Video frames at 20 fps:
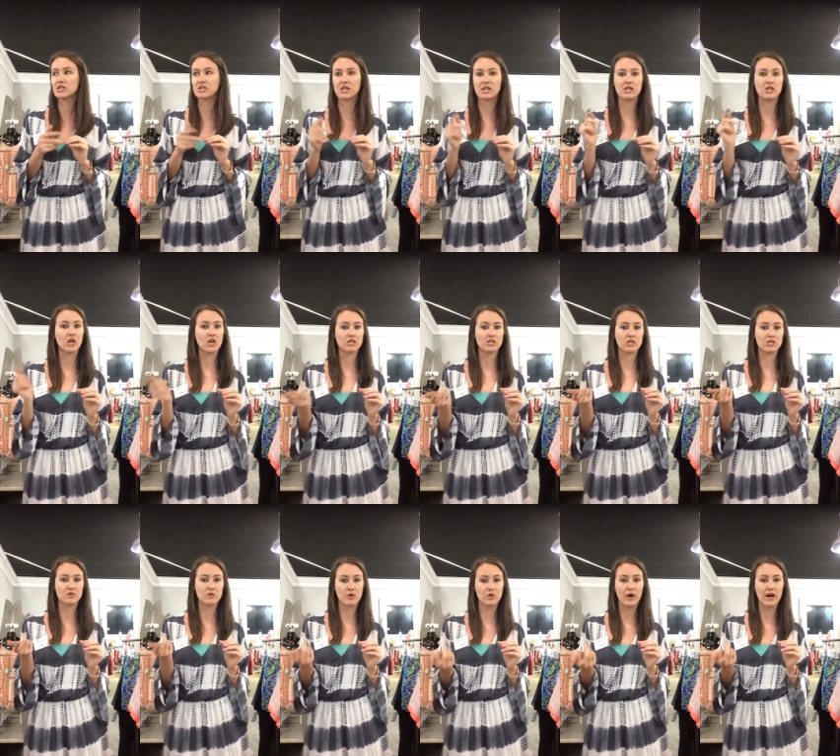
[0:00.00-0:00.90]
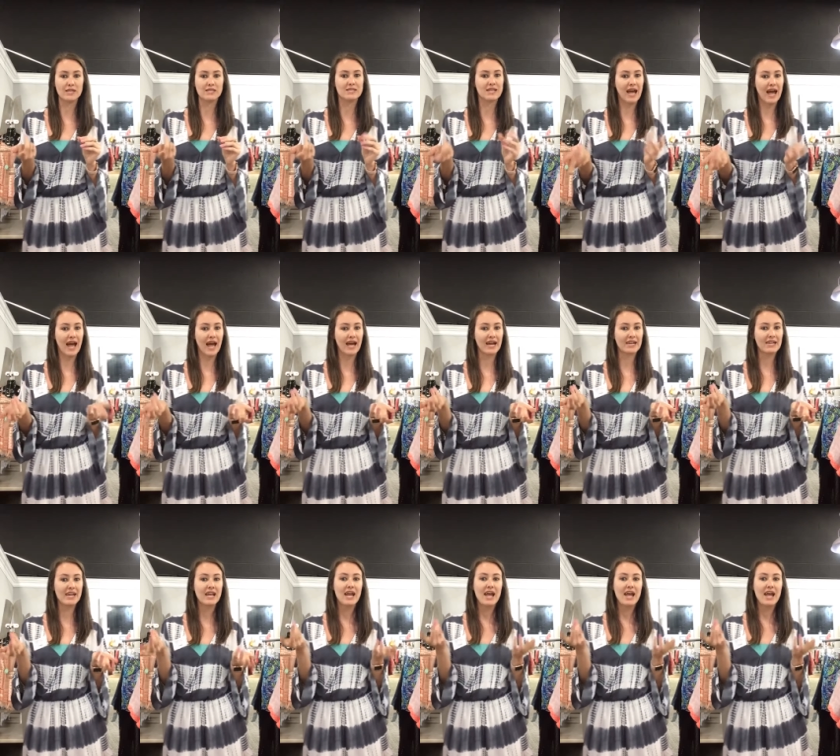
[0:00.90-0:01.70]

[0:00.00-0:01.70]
and then you can just request to add.